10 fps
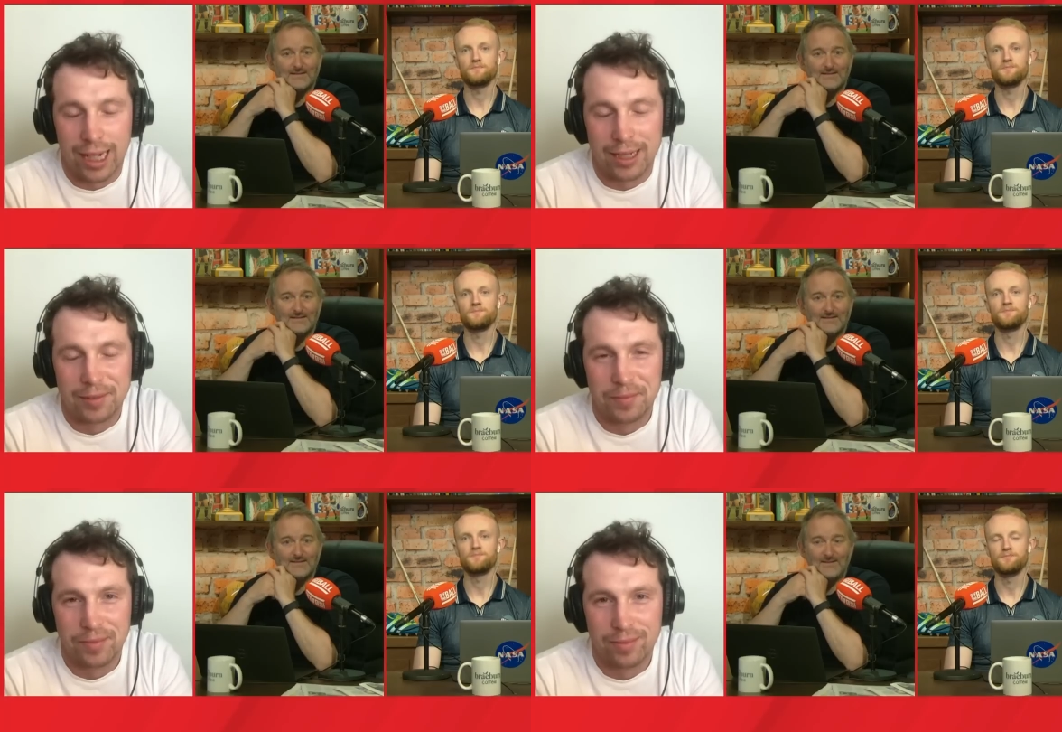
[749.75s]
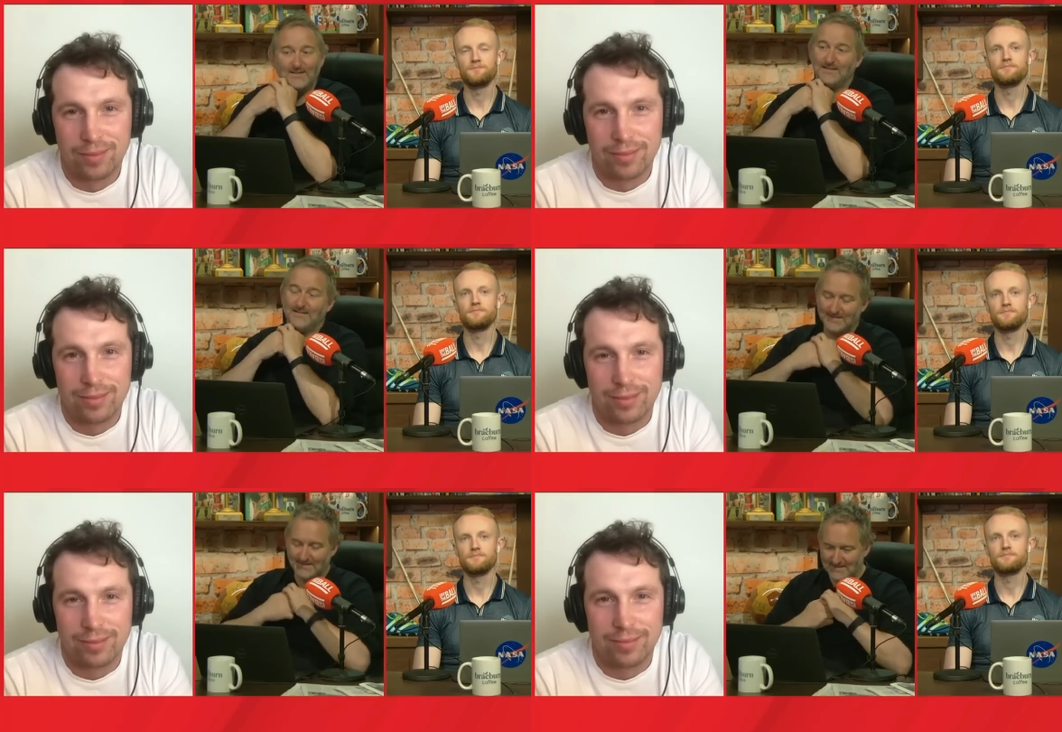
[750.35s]
Speaker 1: Yeah.
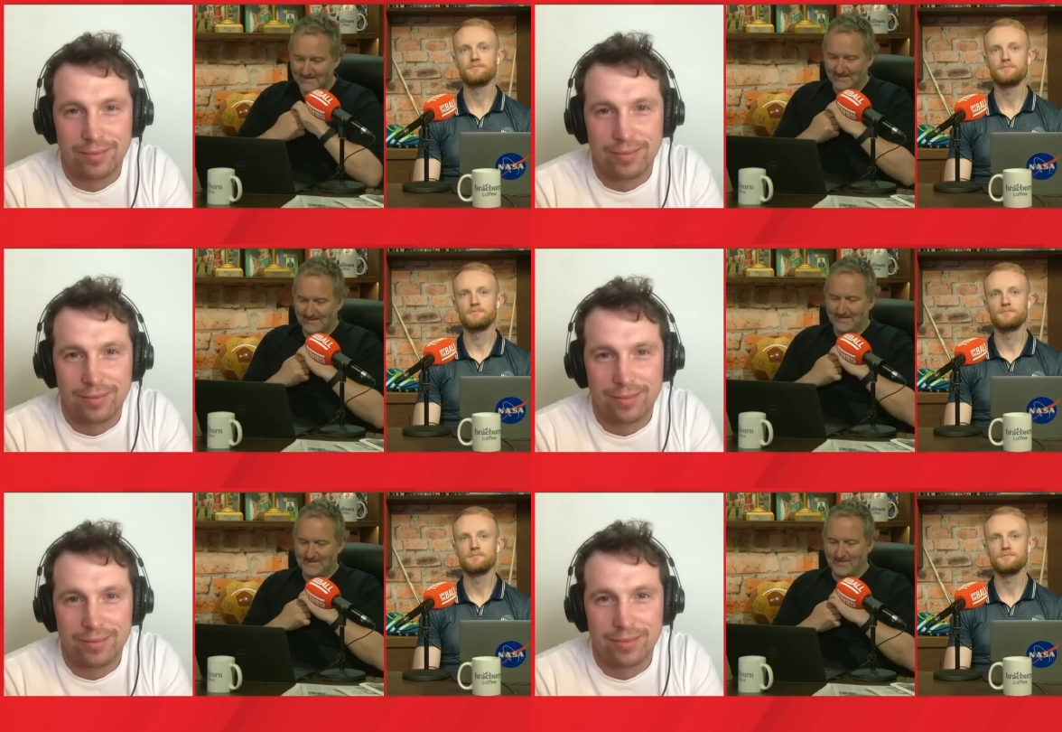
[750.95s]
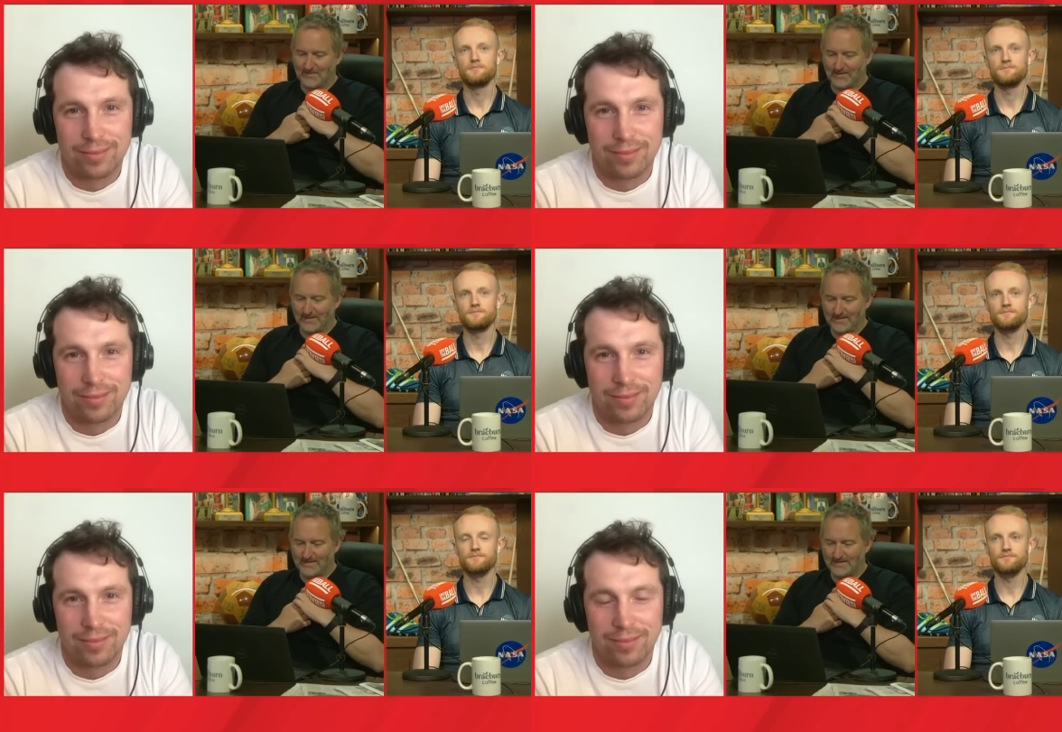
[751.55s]
Well, that's uh, that's
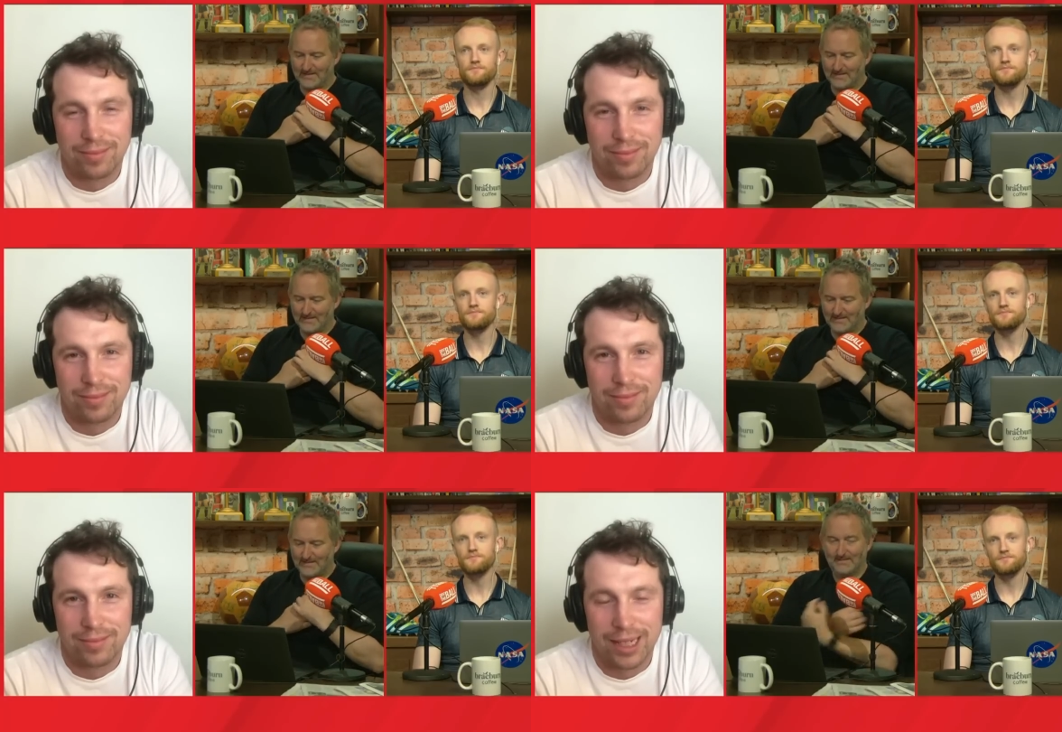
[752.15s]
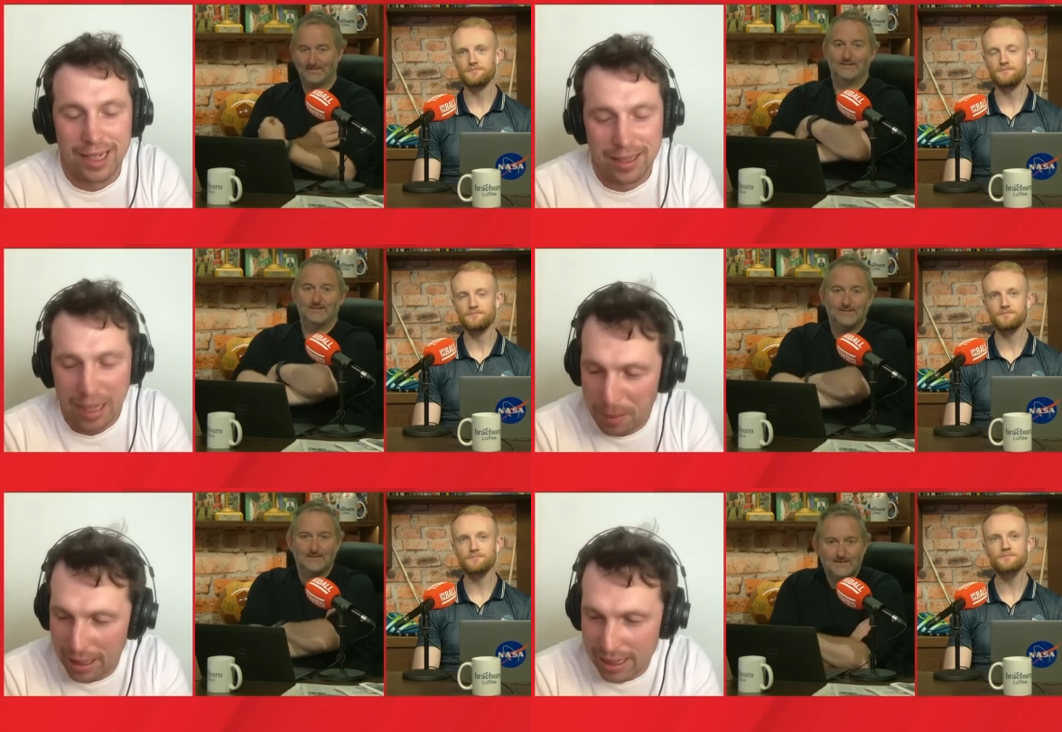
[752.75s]
interesting, isn't it?
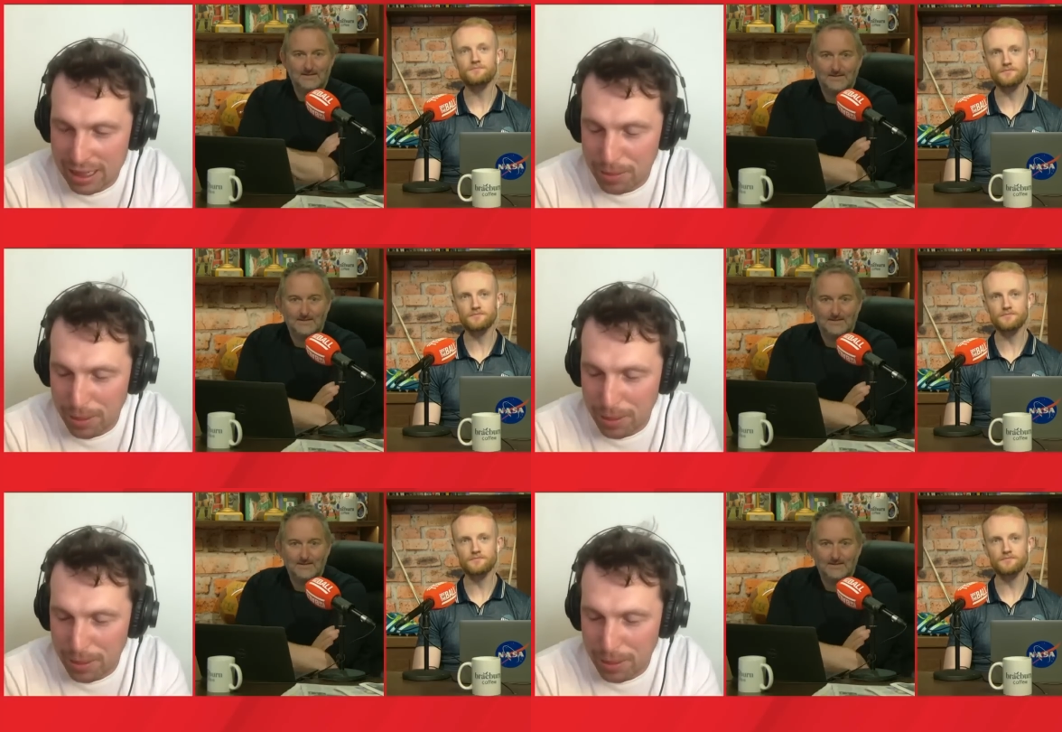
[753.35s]
Yeah, they appealed the